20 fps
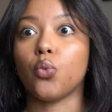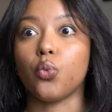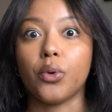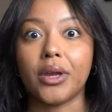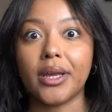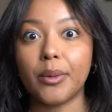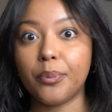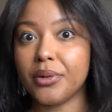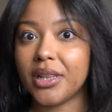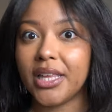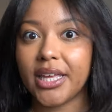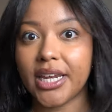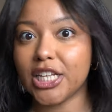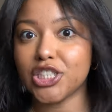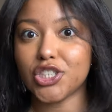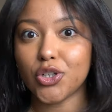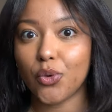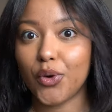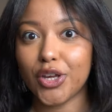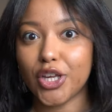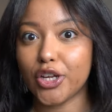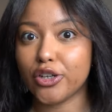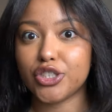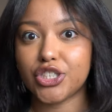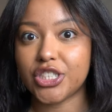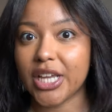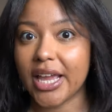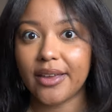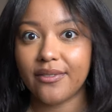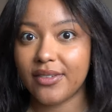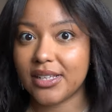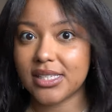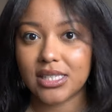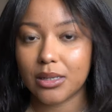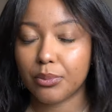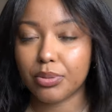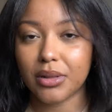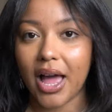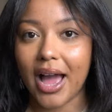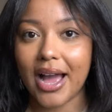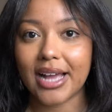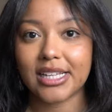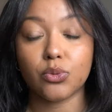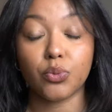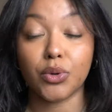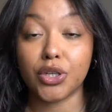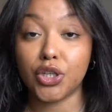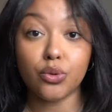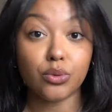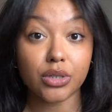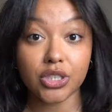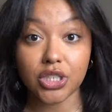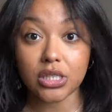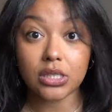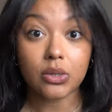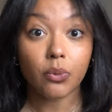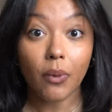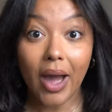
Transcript: replenish on your shaving supplies when you could just